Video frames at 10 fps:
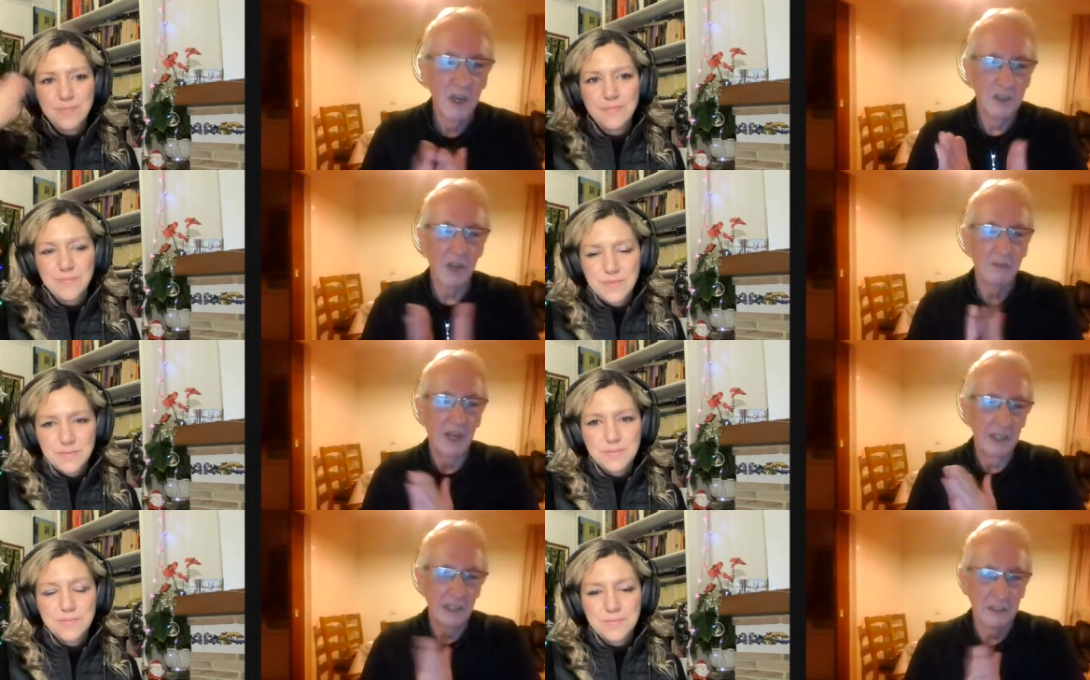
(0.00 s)
Speaker 1: to have
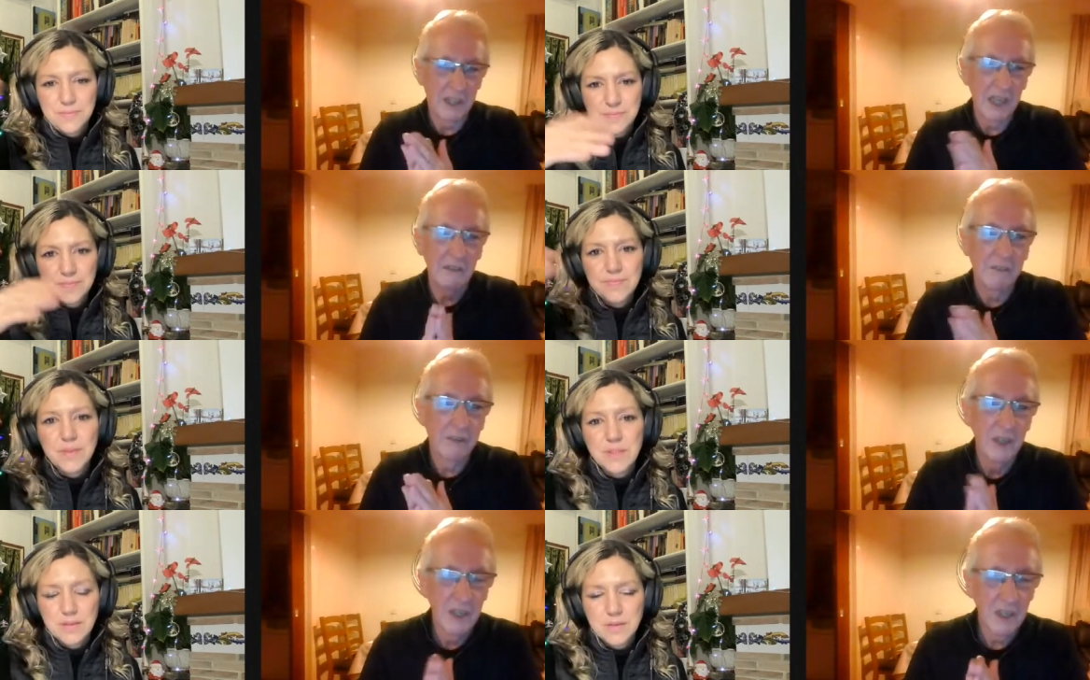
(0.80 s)
that little give,
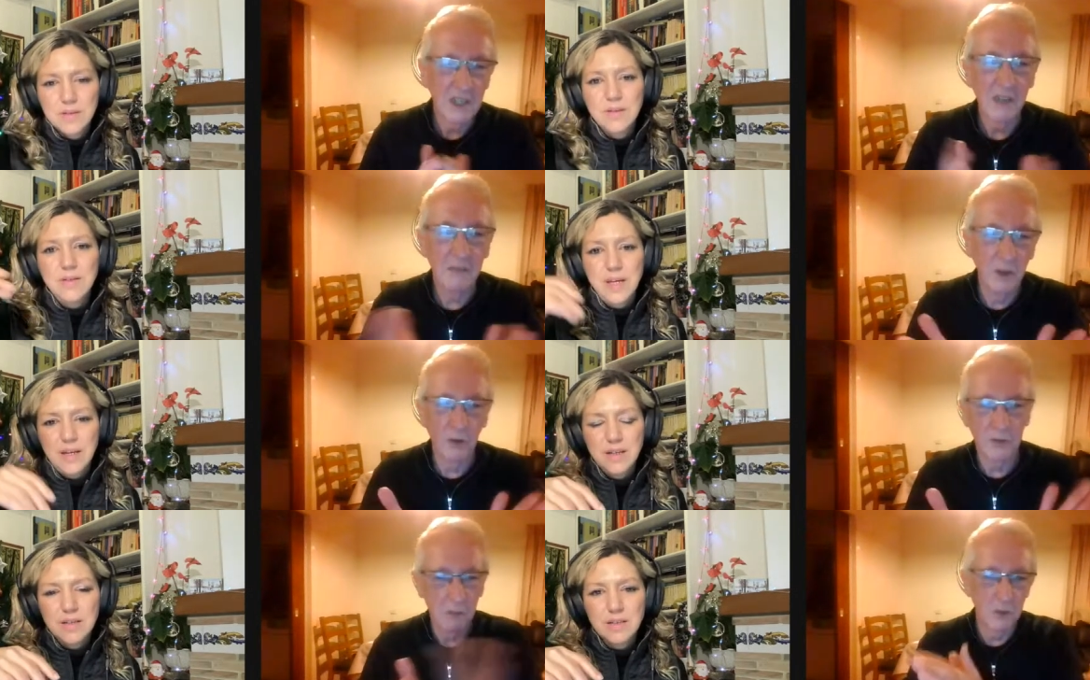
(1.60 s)
because if okay.
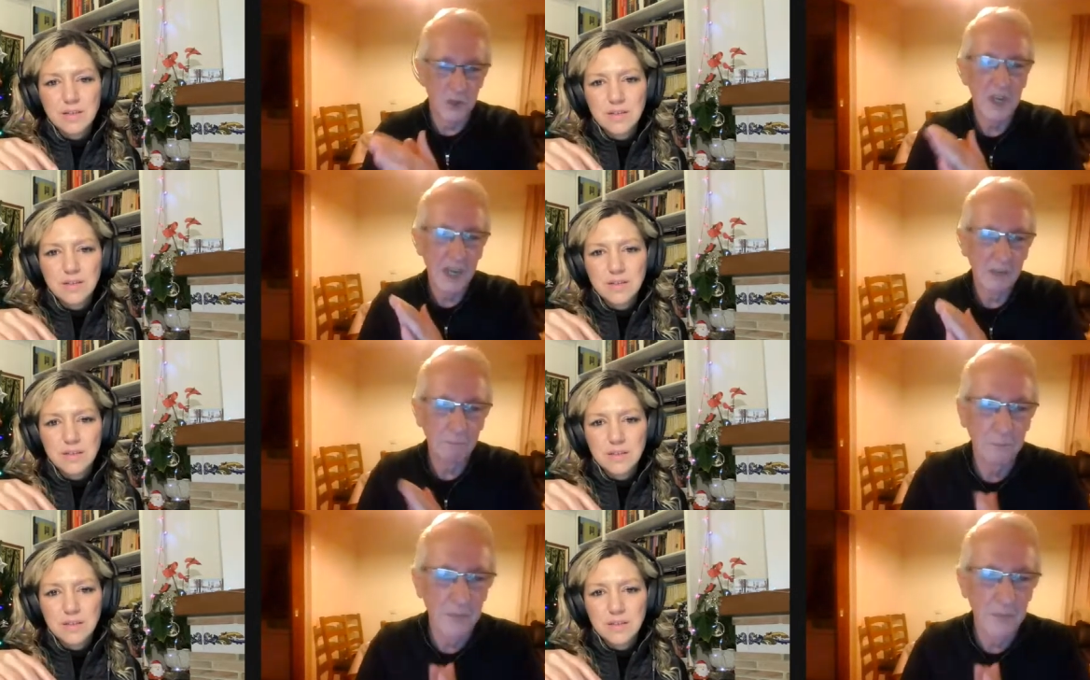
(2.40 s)
not, it would snap.